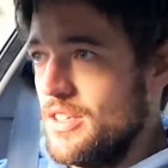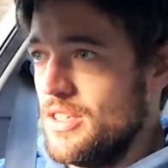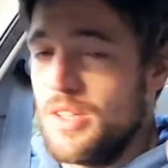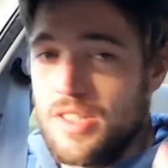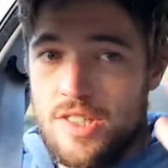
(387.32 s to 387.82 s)

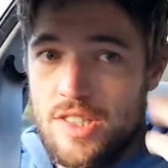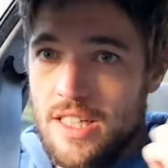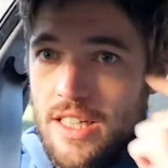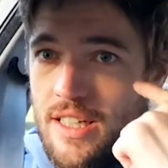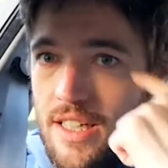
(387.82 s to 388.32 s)
you could
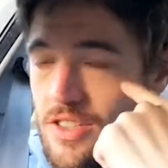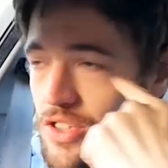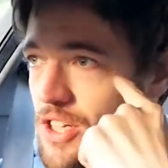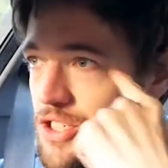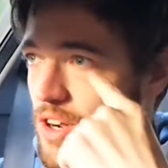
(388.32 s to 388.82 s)
see
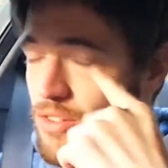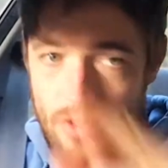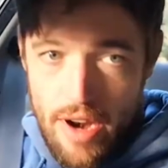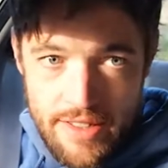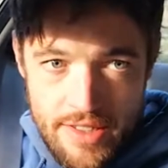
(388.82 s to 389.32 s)
inside your own
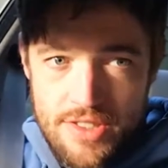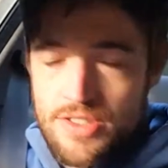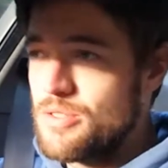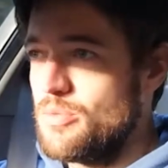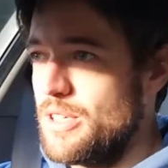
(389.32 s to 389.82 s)

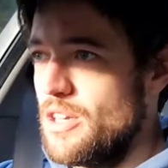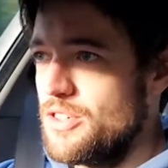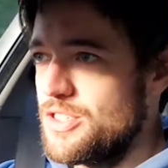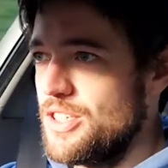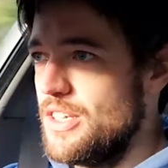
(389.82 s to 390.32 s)
retinas when you
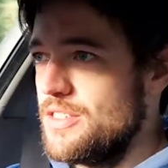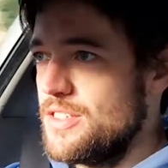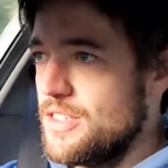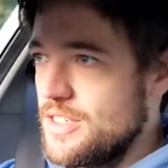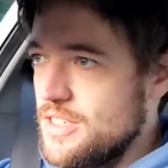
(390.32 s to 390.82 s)
looked
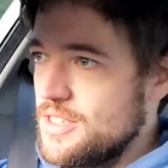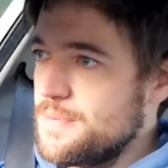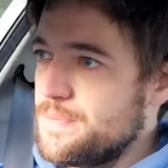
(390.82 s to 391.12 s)
into the